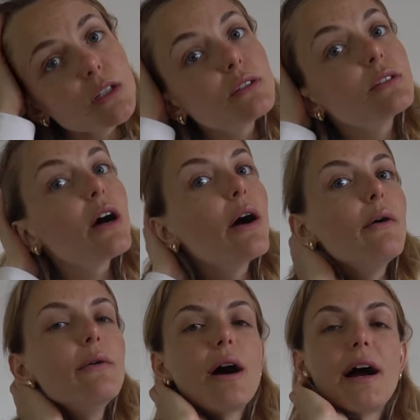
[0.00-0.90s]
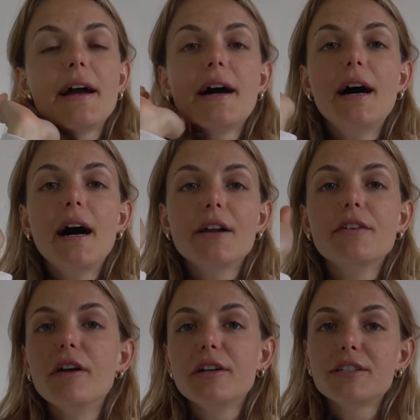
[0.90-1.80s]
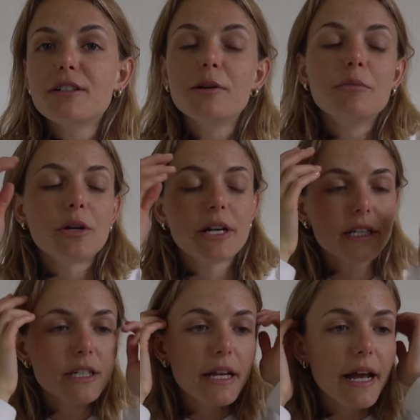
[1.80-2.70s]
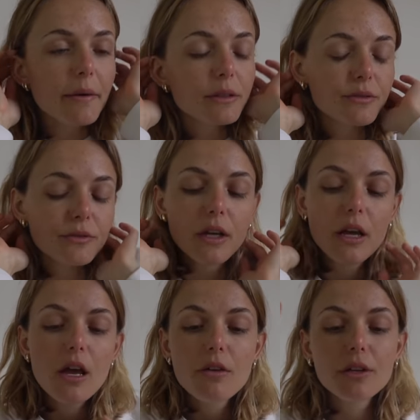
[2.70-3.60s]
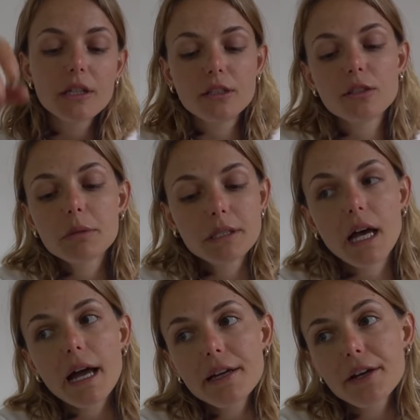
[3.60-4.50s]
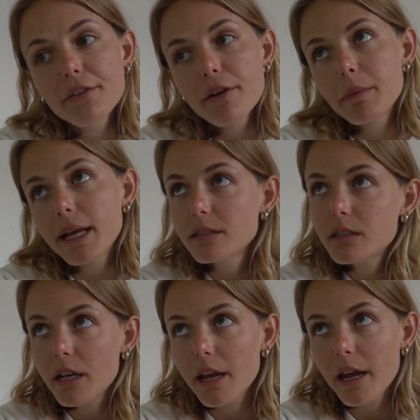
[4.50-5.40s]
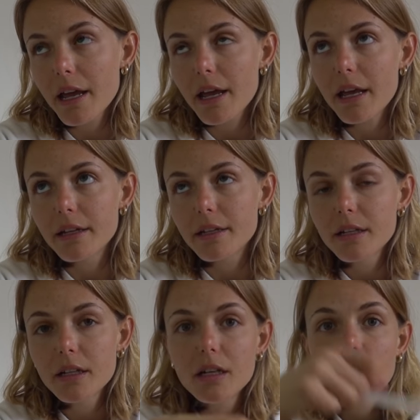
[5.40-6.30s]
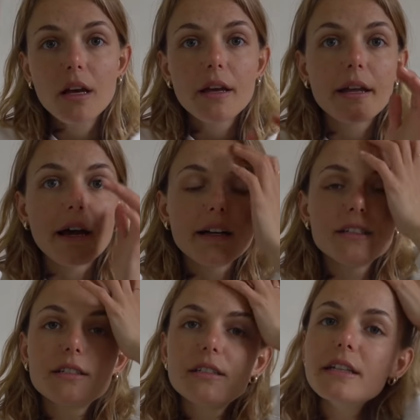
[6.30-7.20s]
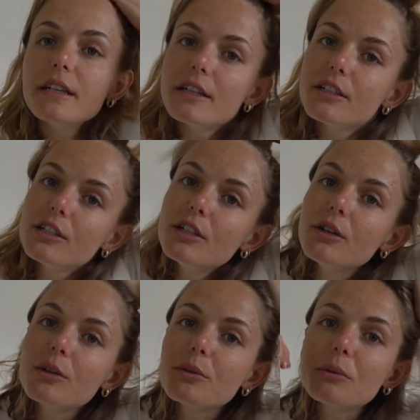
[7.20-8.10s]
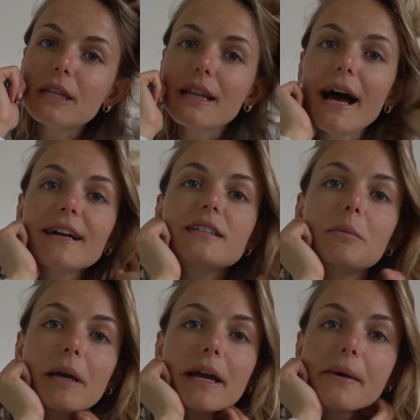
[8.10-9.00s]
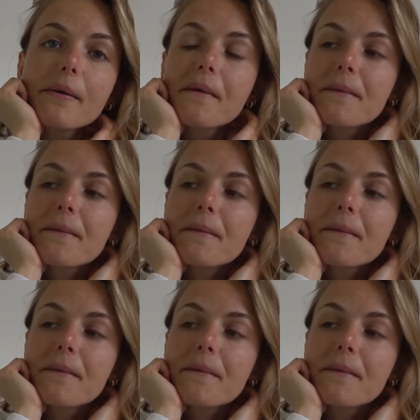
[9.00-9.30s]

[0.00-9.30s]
So I had a very slow morning today. I was feeling super tired from yesterday and yeah, I just needed to relax a bit.